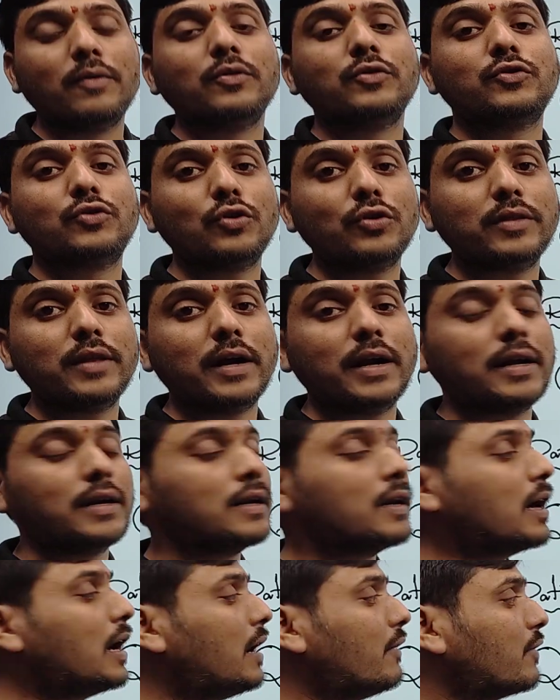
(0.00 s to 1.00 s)
So
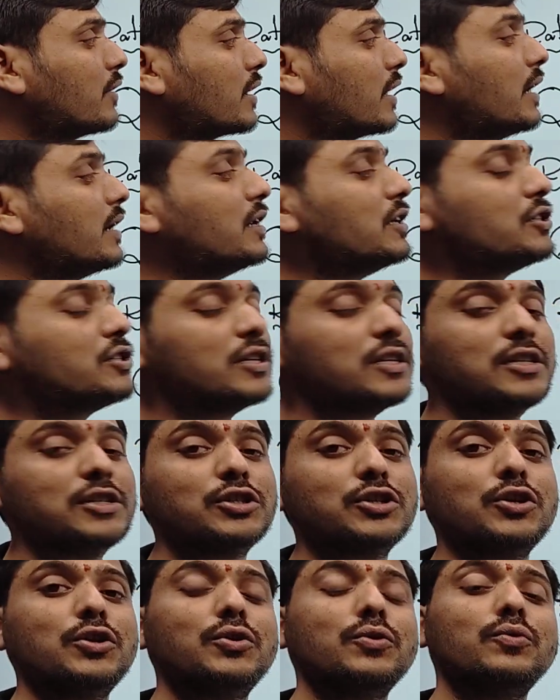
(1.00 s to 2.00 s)
that our condition
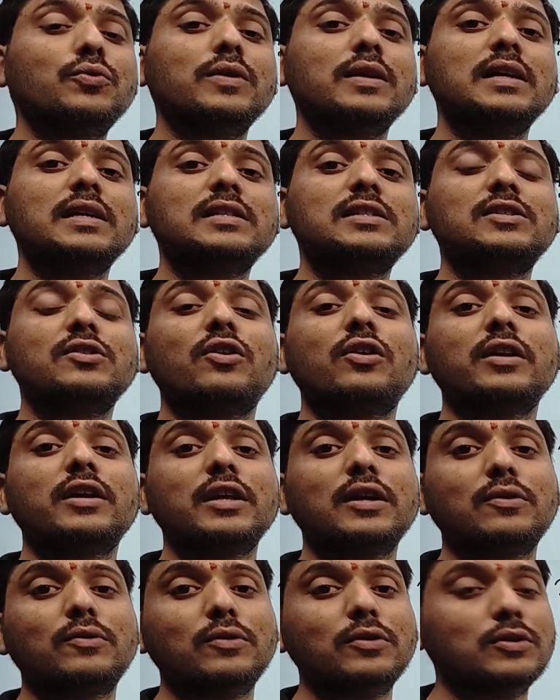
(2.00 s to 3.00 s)
is Q is not
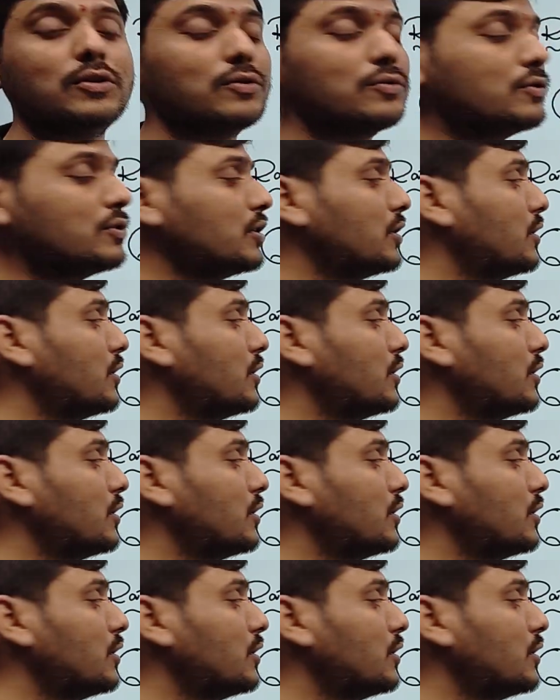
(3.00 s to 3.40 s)
equal to